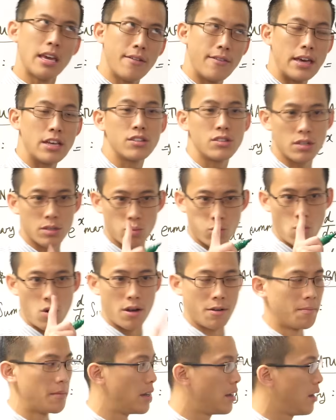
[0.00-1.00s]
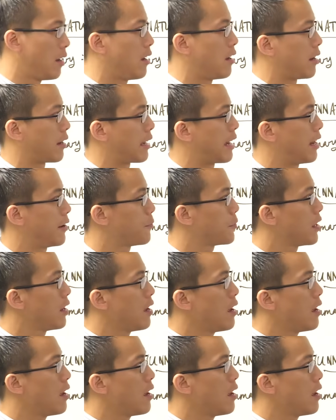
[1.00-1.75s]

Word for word: e of e is just 1, okay?